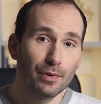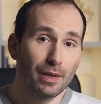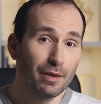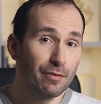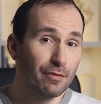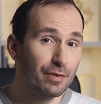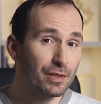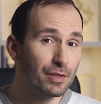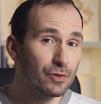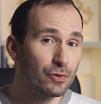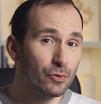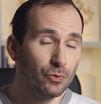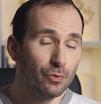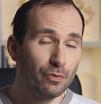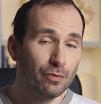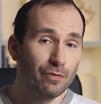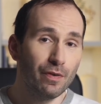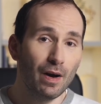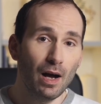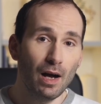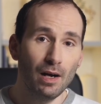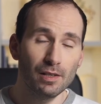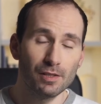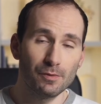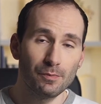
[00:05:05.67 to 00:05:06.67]
If it's too
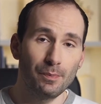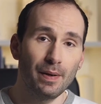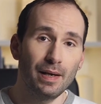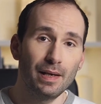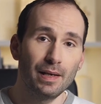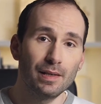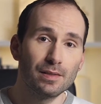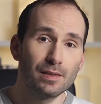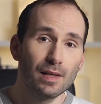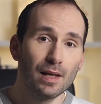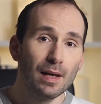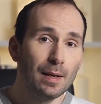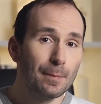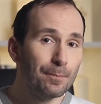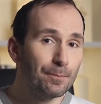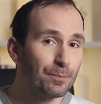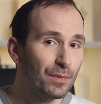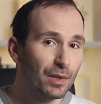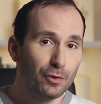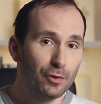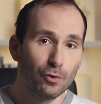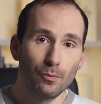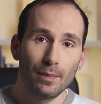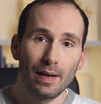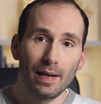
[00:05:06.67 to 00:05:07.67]
fast-paced,
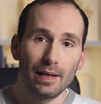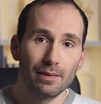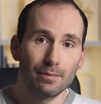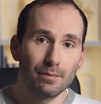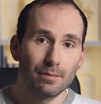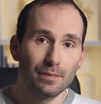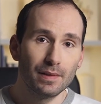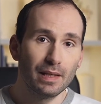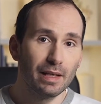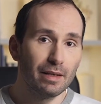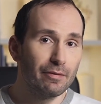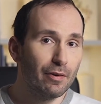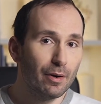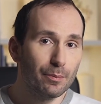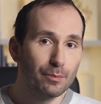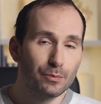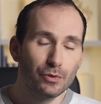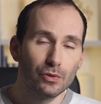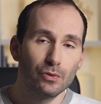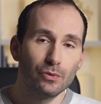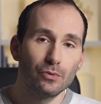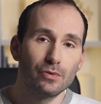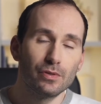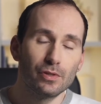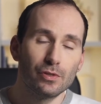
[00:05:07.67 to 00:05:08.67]
you might give up
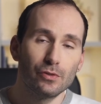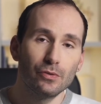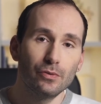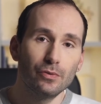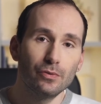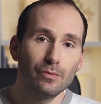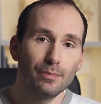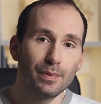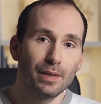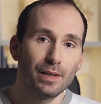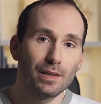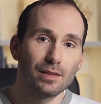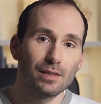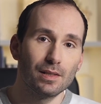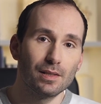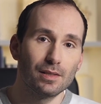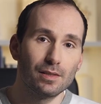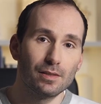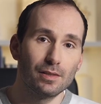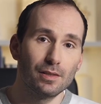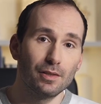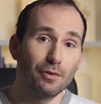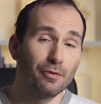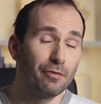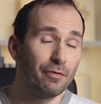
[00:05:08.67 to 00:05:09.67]
too soon
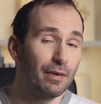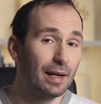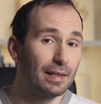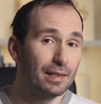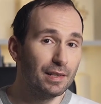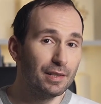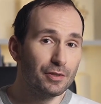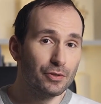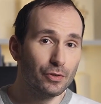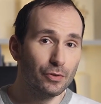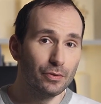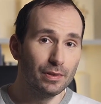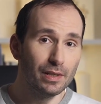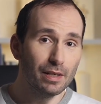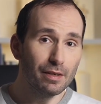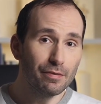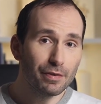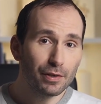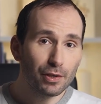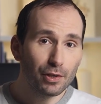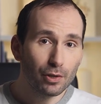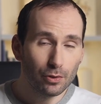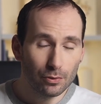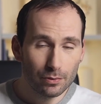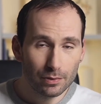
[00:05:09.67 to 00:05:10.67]
because you find it too
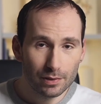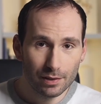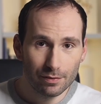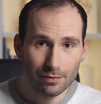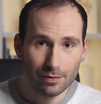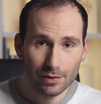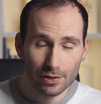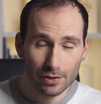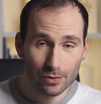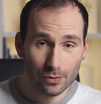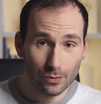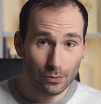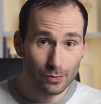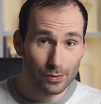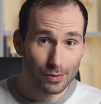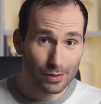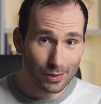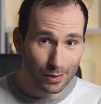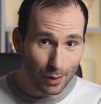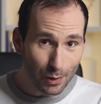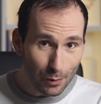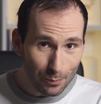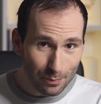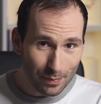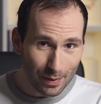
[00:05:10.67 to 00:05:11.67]
difficult. If it's too
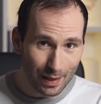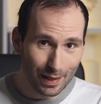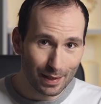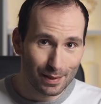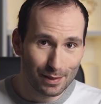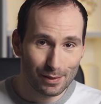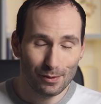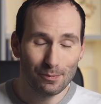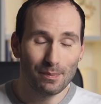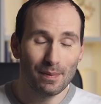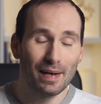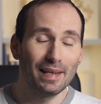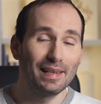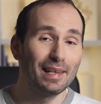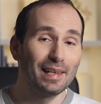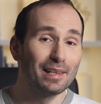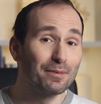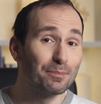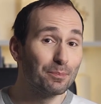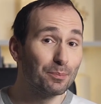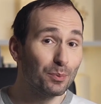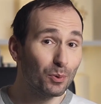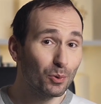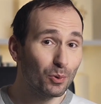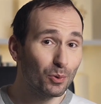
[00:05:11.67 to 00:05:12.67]
slow-paced, you might
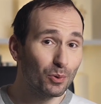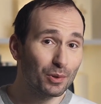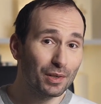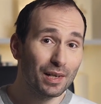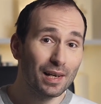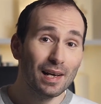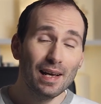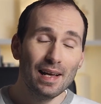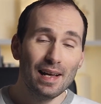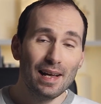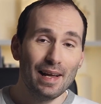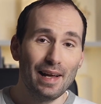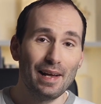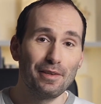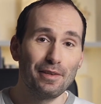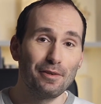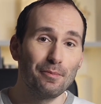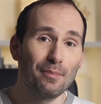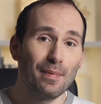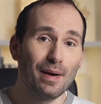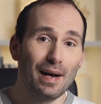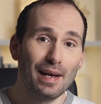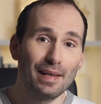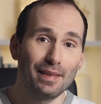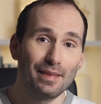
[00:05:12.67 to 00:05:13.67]
get bored and you
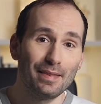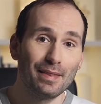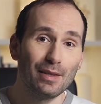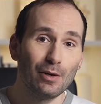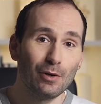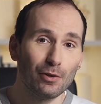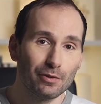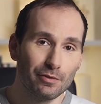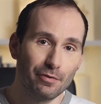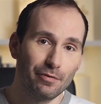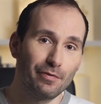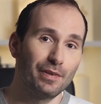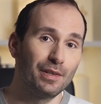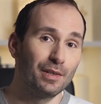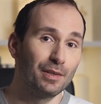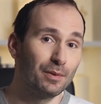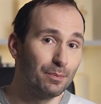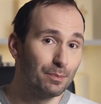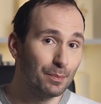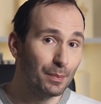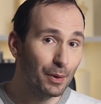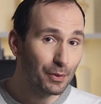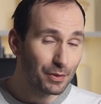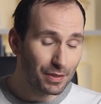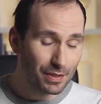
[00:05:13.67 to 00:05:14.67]
might not feel
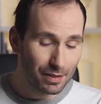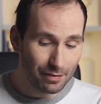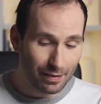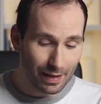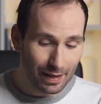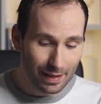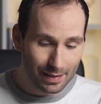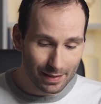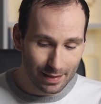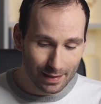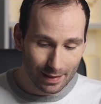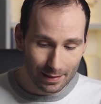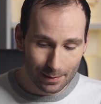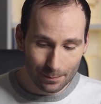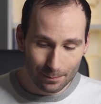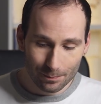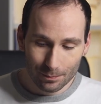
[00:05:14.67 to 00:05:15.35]
motivated.